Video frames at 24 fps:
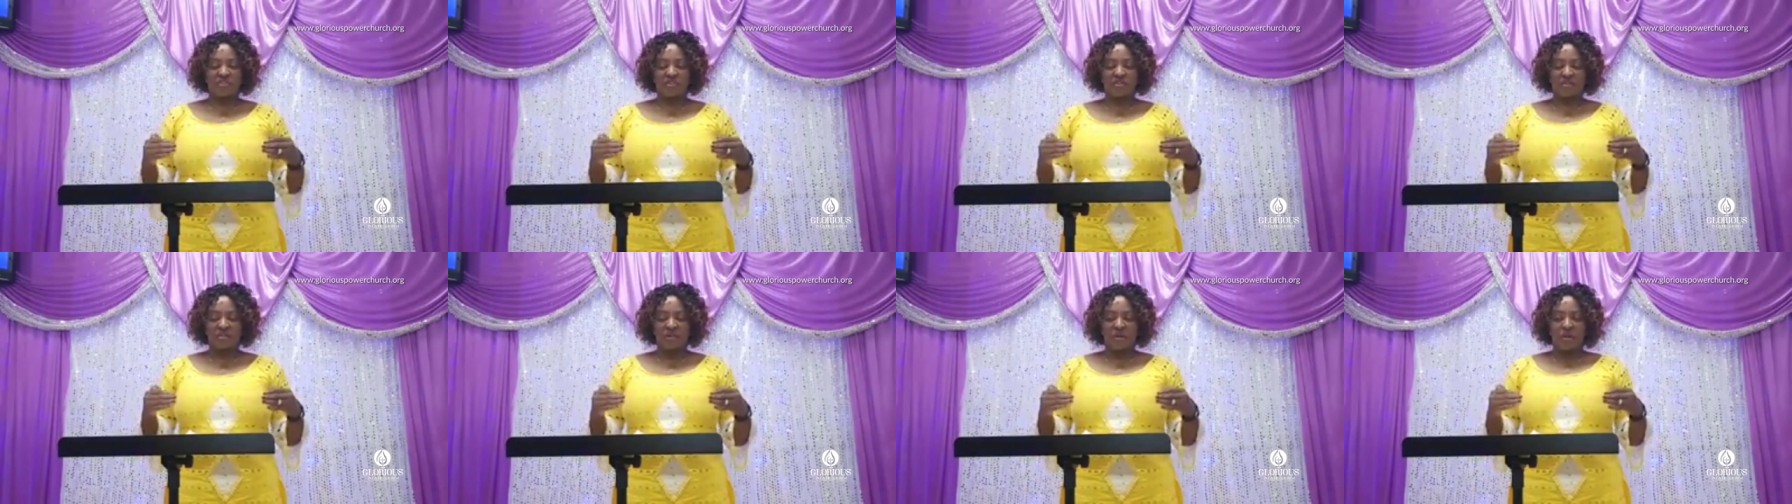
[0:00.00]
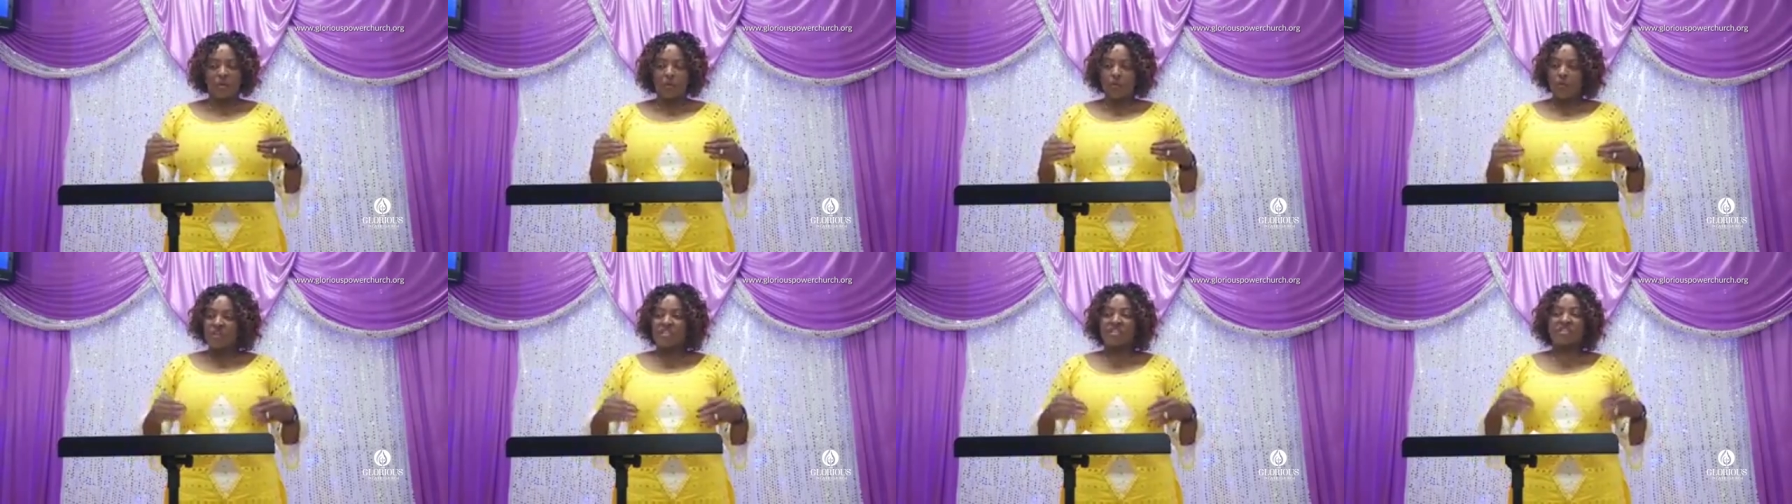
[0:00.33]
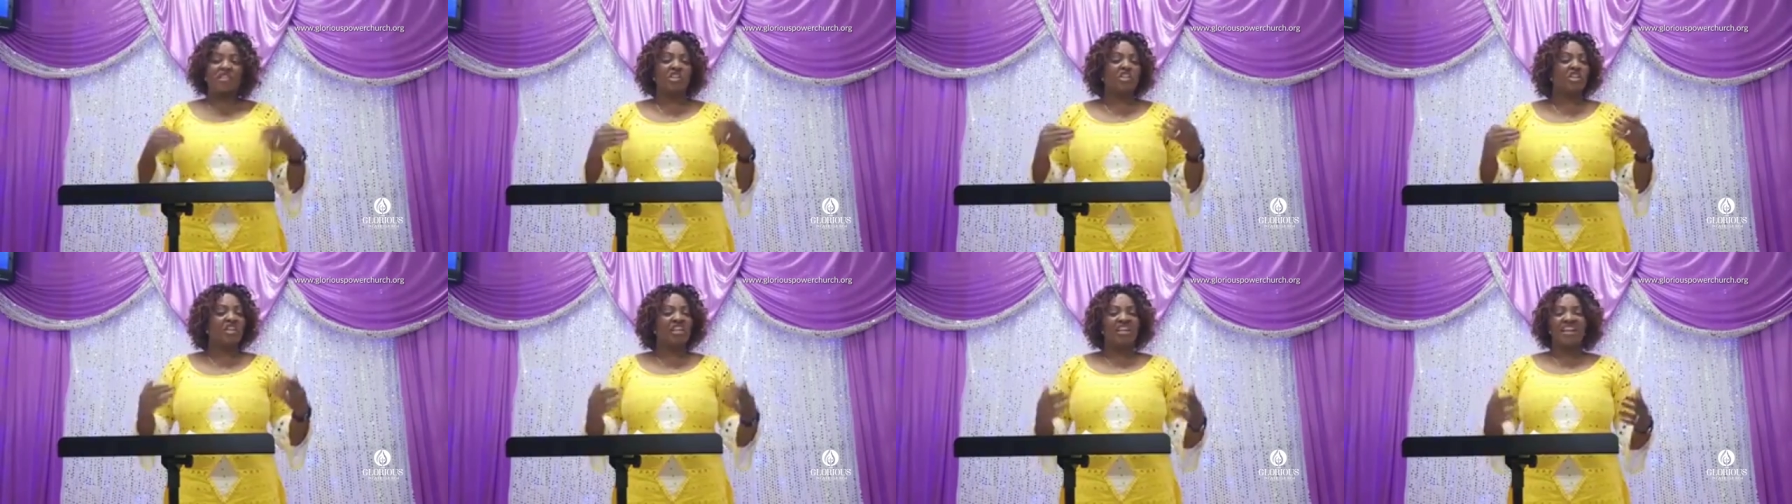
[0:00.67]
Mm-hmm. We
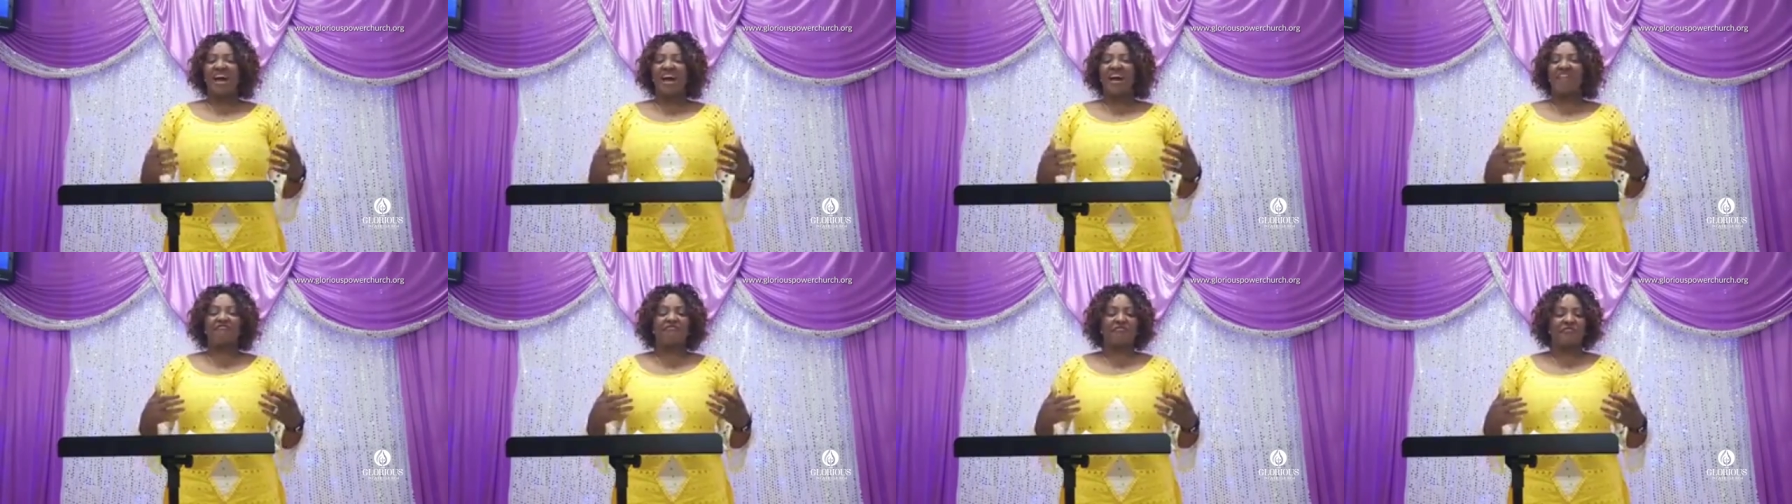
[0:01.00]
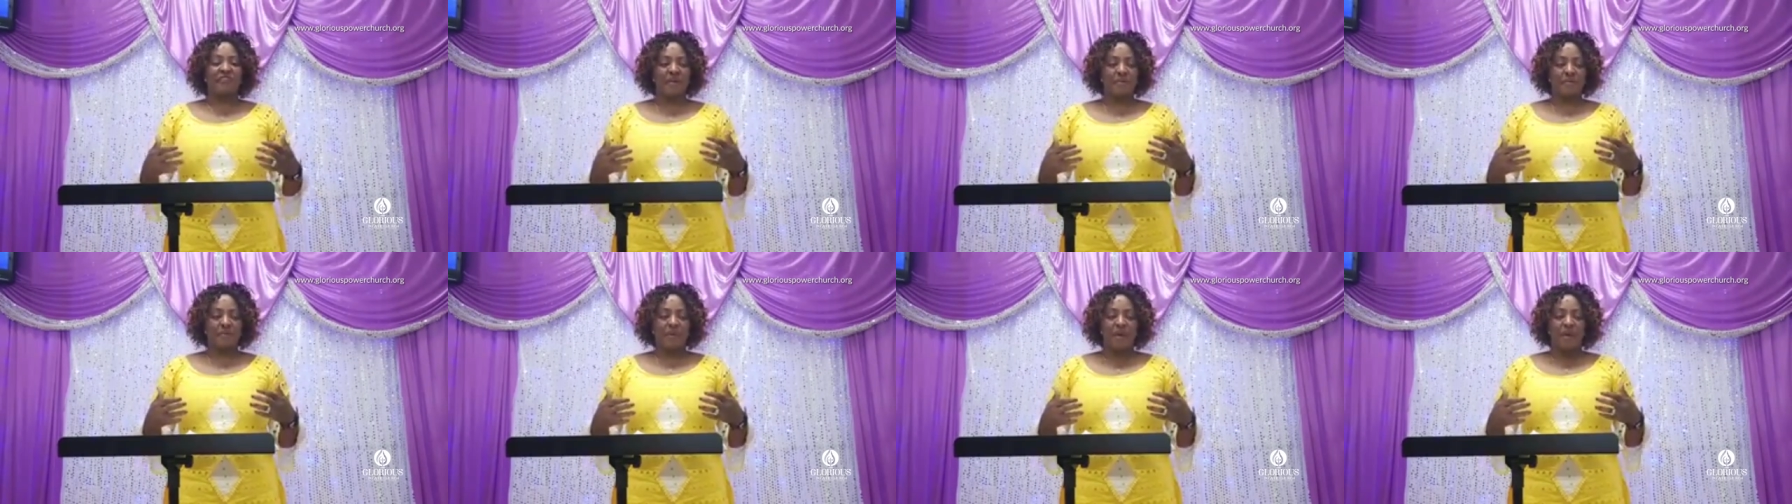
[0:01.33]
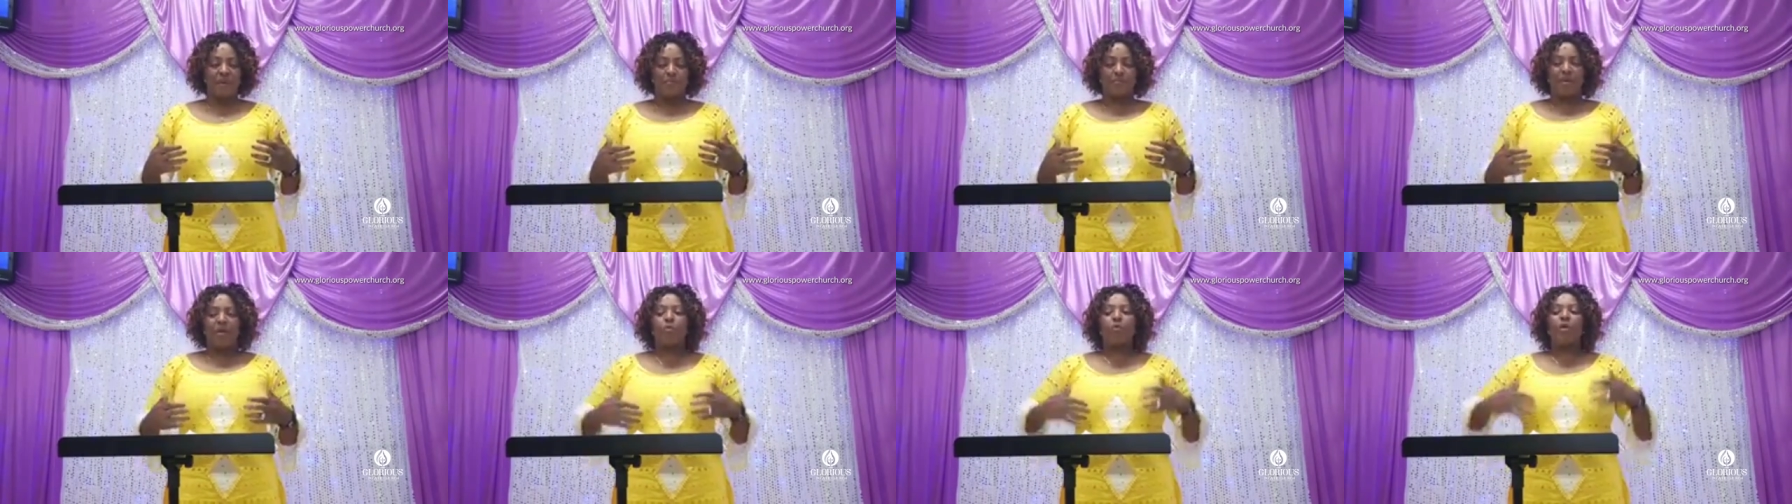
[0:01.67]
still love them,
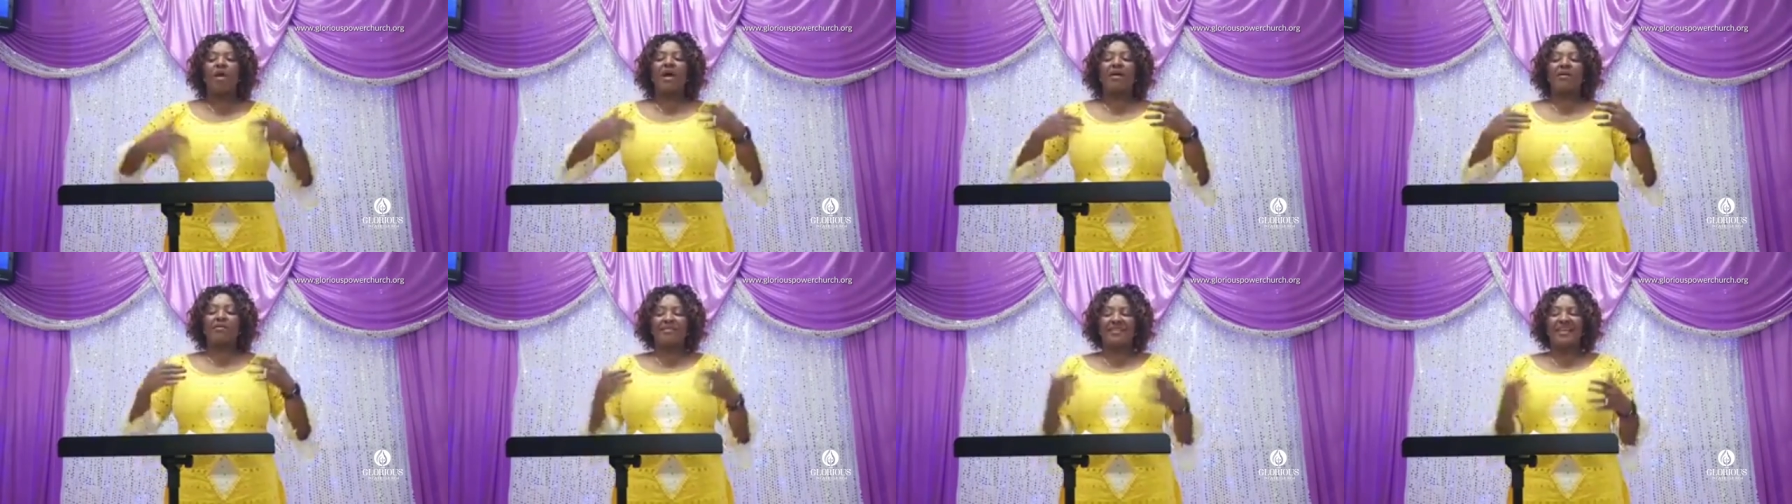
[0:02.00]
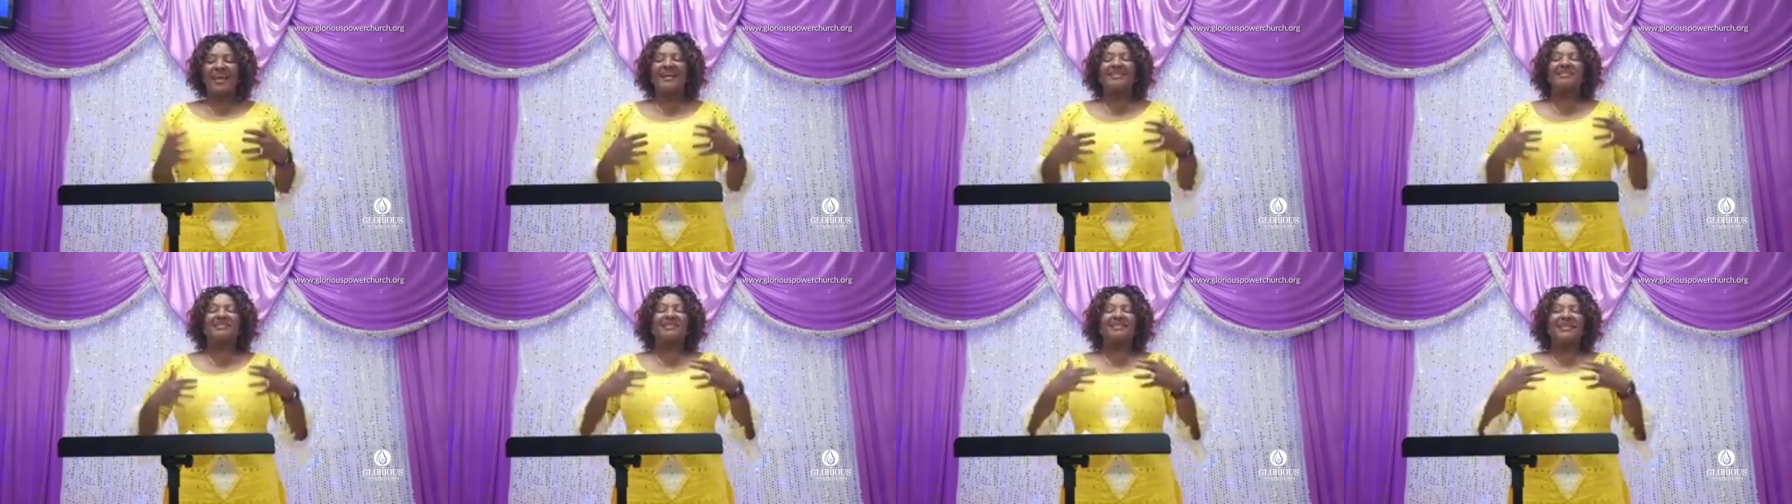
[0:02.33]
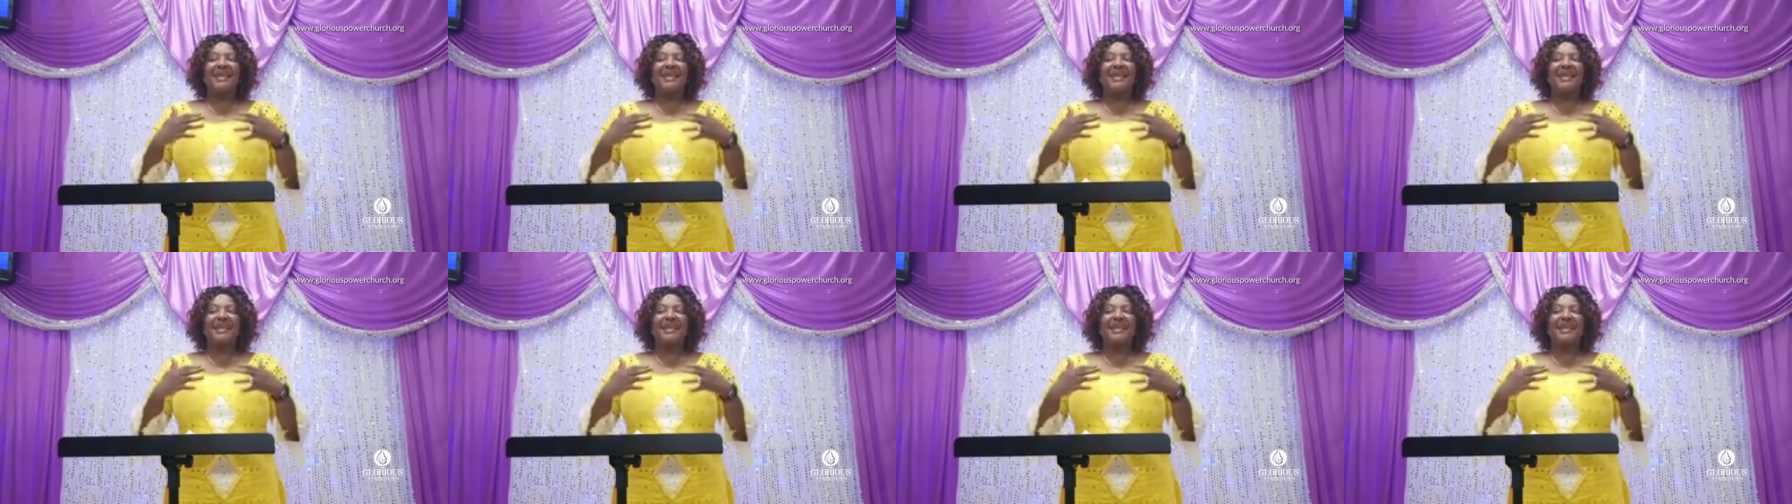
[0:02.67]
but we are there.